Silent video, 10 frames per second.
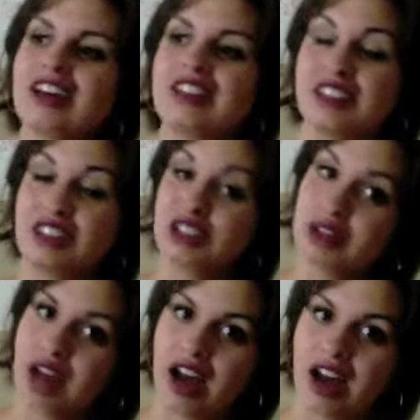To do
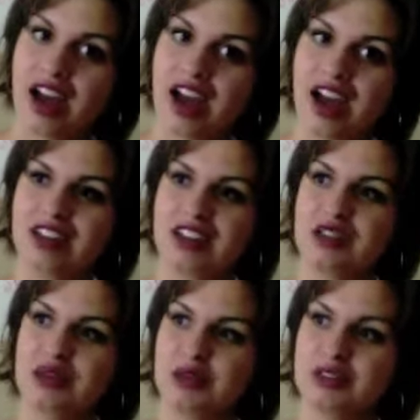that, I had
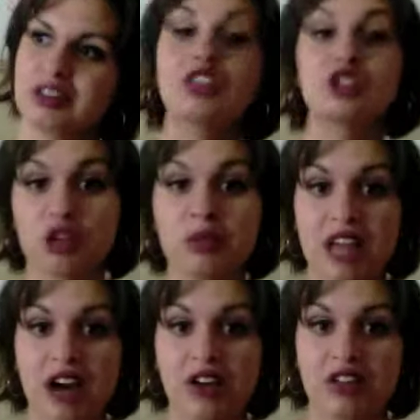to strip
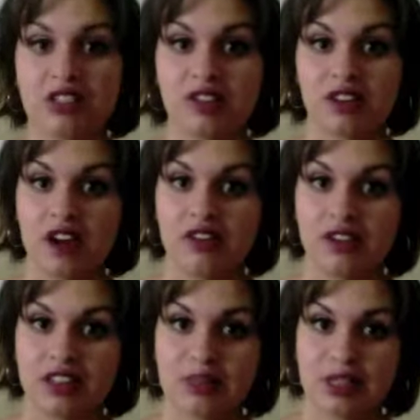down her
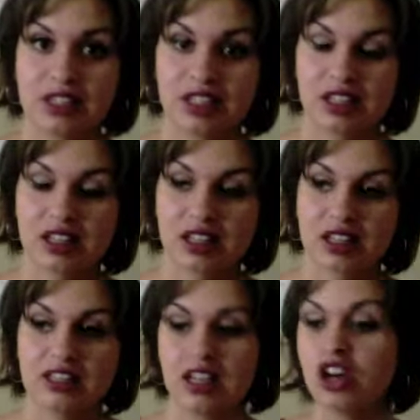self-confidence, basically, and
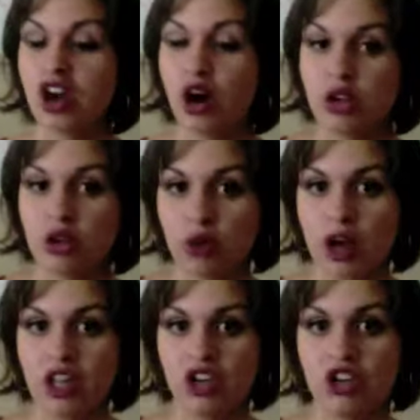say, no, you're
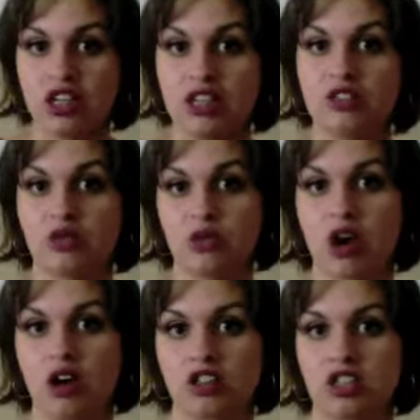writing your E's
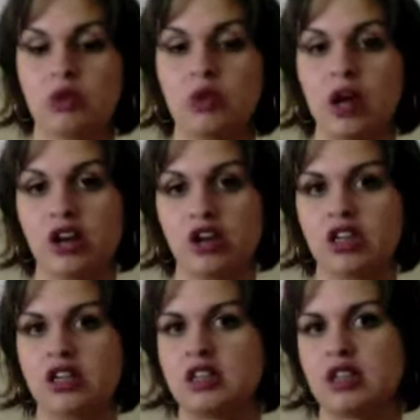wrong. She would write her
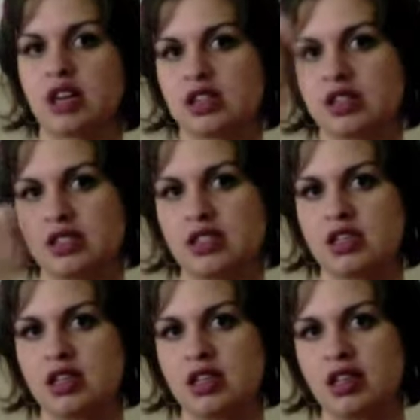E's like a
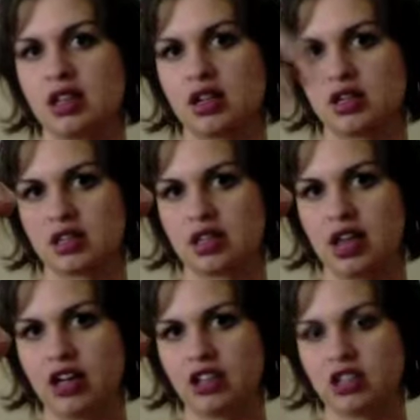C and then a
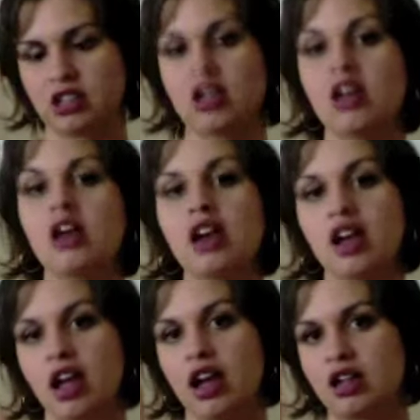slash,
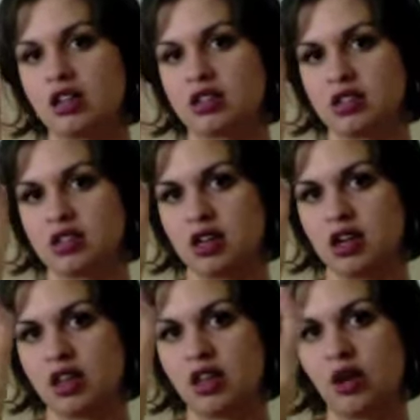and
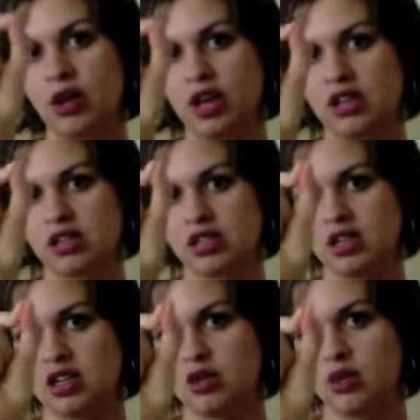a lowercase
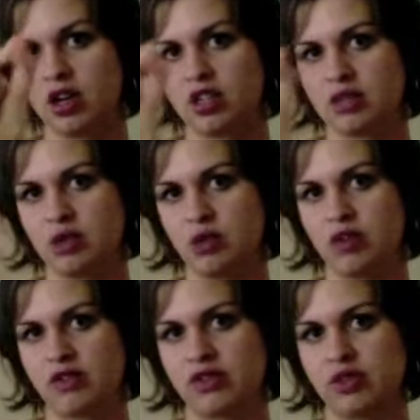e, you want it to be one
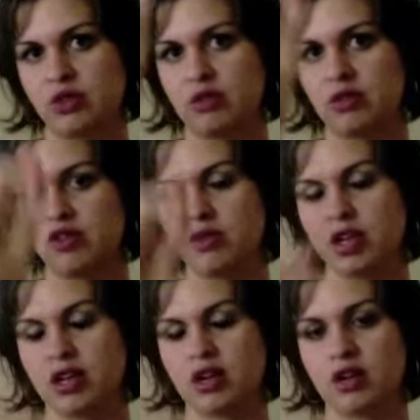fluid movement
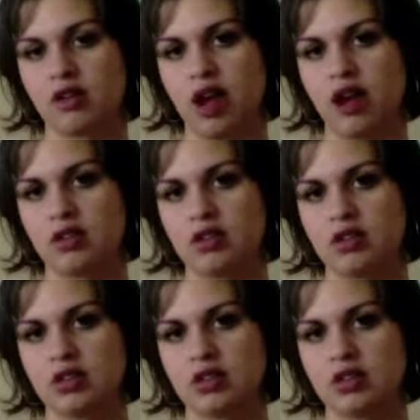around.